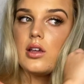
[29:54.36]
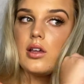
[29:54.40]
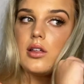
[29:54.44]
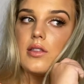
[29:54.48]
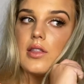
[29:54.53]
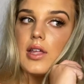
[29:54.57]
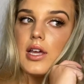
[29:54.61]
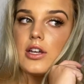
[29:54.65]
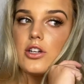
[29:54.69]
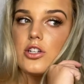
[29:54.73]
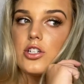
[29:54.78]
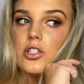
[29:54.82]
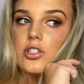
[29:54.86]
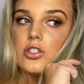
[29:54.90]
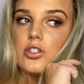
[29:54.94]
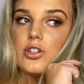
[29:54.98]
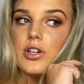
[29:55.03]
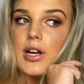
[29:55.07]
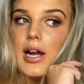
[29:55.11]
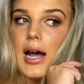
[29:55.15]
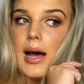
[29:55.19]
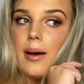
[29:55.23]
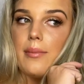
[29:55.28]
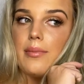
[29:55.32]
then just
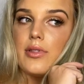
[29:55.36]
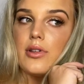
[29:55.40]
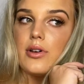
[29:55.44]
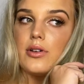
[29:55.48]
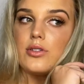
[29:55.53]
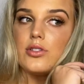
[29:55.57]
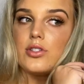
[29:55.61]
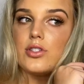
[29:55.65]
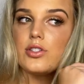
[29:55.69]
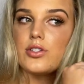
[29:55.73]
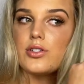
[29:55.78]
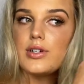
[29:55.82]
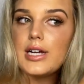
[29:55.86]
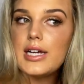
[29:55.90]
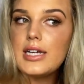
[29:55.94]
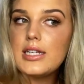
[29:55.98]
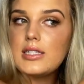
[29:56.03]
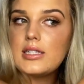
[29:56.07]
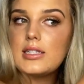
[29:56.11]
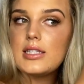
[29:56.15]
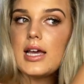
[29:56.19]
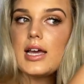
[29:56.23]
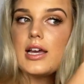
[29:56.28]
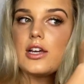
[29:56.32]
grab those straight
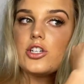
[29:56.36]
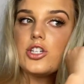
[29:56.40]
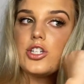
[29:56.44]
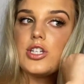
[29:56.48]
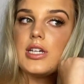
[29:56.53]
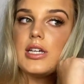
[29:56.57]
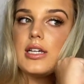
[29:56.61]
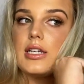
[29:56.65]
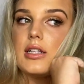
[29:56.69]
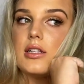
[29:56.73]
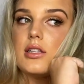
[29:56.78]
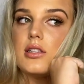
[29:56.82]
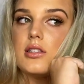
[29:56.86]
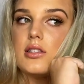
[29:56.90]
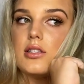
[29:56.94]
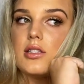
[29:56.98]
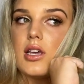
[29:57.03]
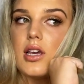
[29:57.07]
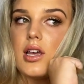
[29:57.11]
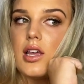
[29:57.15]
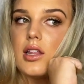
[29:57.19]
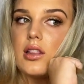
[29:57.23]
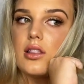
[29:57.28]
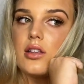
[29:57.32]
sections,
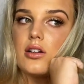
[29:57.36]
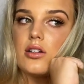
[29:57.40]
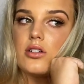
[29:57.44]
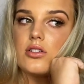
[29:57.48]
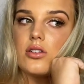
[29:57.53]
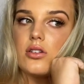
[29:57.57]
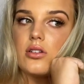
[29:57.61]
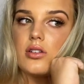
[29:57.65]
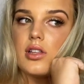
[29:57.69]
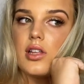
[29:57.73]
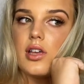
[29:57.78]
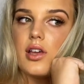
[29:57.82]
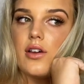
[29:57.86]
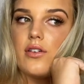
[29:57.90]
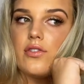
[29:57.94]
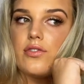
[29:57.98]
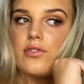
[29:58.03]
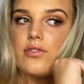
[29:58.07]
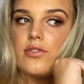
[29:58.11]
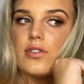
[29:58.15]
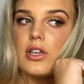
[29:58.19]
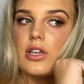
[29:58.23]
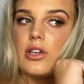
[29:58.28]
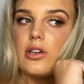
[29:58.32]
and there's only a
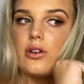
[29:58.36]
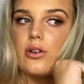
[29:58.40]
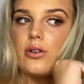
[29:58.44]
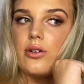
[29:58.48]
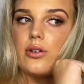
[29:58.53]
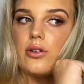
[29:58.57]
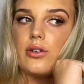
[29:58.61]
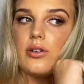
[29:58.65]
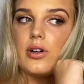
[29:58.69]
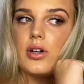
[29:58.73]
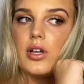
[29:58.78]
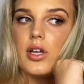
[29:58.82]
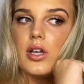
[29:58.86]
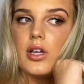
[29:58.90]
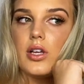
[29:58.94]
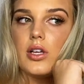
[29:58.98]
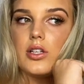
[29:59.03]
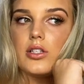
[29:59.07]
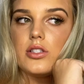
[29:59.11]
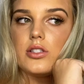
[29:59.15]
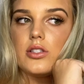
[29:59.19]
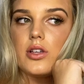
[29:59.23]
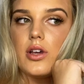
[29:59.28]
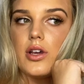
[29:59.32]
few,
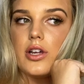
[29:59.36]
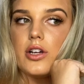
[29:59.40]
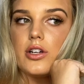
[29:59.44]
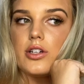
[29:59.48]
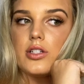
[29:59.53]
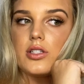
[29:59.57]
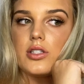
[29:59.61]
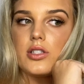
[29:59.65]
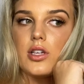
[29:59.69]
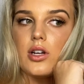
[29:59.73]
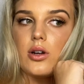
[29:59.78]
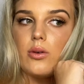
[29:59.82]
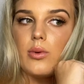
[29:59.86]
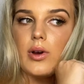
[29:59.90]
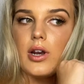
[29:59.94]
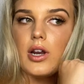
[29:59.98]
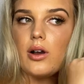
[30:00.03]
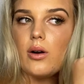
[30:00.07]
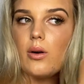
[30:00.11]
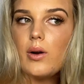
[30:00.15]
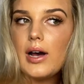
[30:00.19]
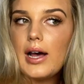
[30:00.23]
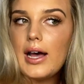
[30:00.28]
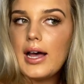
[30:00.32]
so you're just gonna wanna
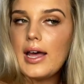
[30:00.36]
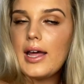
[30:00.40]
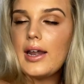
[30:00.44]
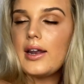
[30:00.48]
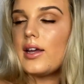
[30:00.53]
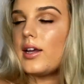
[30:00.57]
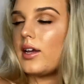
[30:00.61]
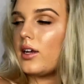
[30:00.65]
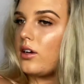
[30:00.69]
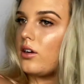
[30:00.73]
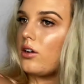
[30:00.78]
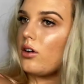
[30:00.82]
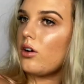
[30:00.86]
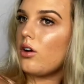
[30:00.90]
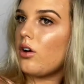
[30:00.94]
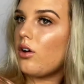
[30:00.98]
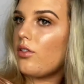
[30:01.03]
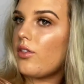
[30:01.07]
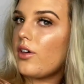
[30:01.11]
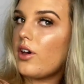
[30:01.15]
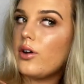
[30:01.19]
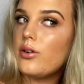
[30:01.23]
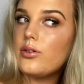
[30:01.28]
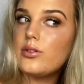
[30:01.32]
go ahead and
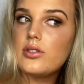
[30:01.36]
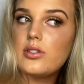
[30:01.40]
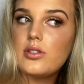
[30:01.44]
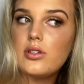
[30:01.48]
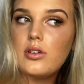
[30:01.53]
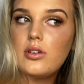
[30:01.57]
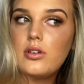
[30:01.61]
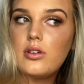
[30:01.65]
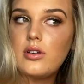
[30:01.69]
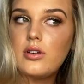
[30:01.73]
curl those.